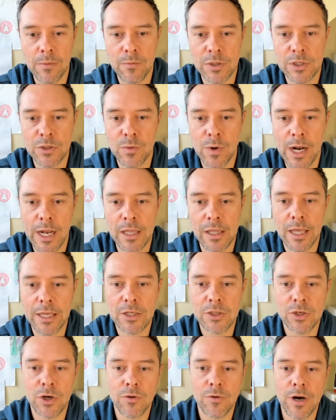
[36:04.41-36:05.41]
which is why I like
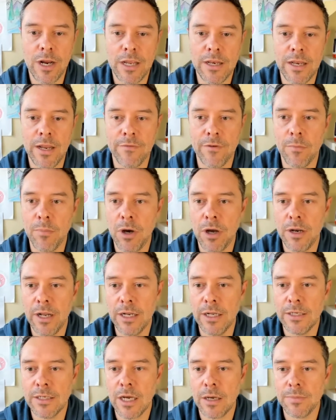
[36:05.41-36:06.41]
Sorare and never bought
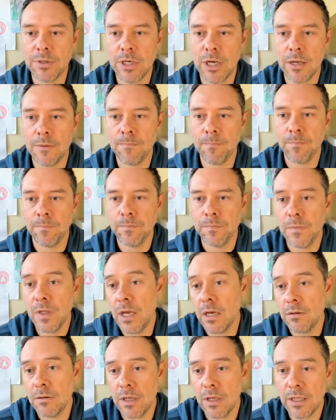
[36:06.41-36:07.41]
any Top Shot.
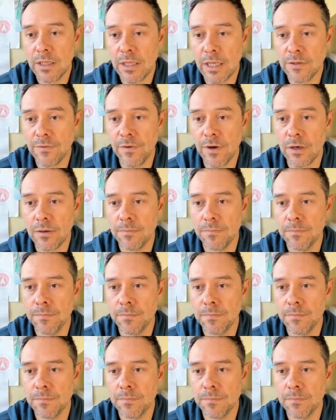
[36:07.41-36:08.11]
Yeah, I think that's fair.